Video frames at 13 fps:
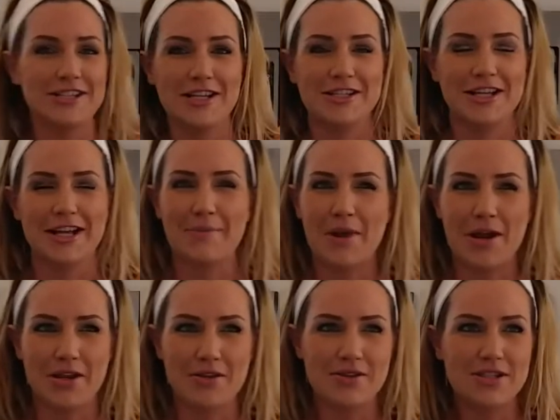it's like I'm
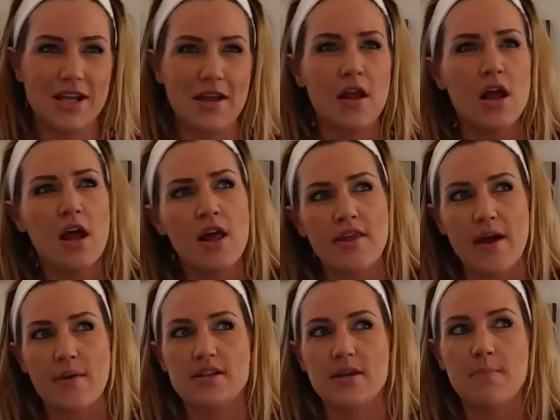not used to. That
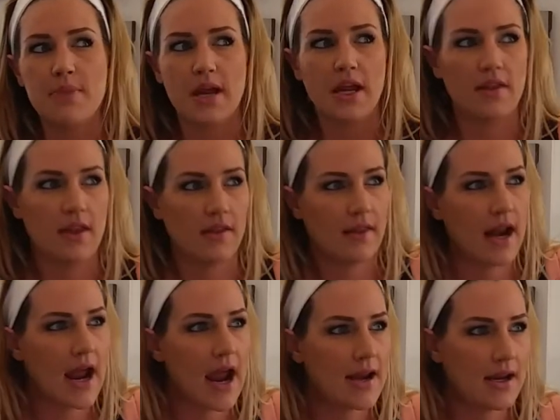was a big thing that I
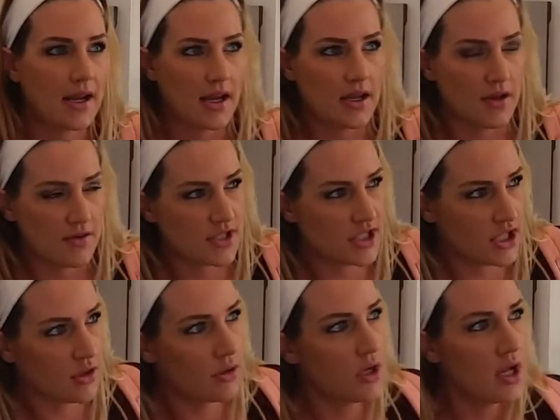had to get used
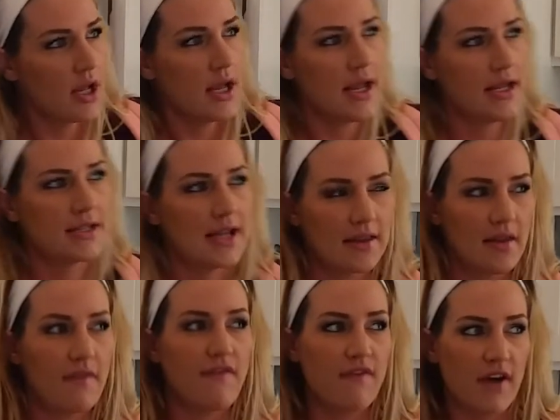to, is like the
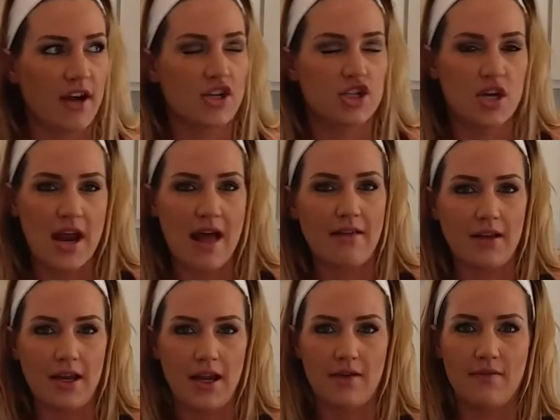
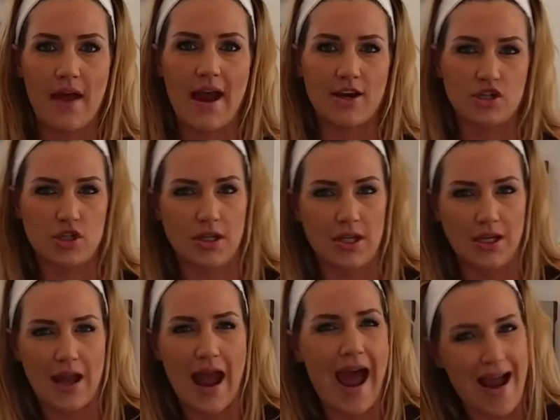functionality of actually
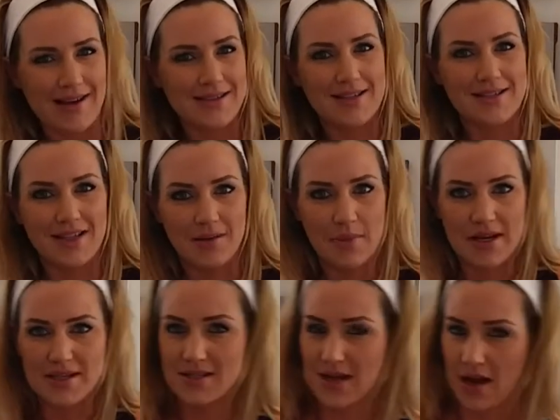accessing my
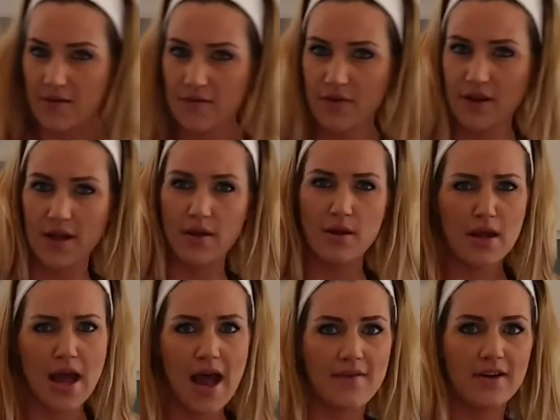stuff.
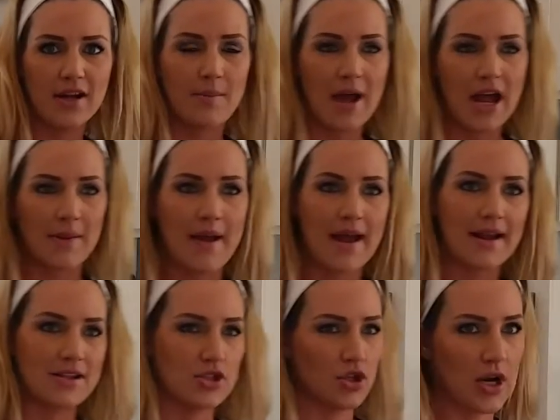Having a backpack
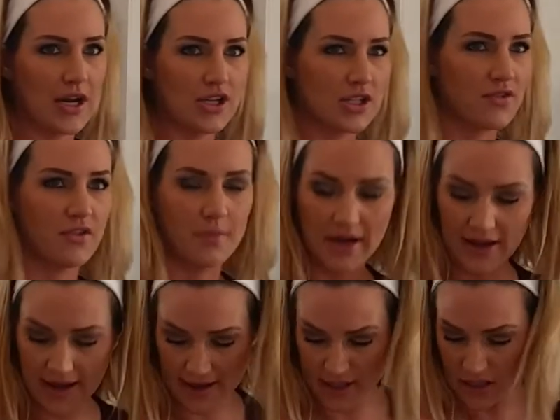is great just for being
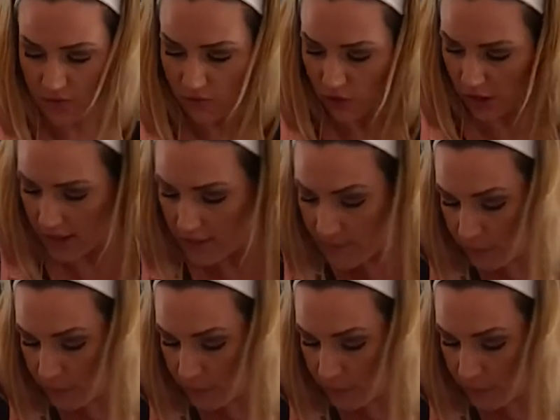hands-free.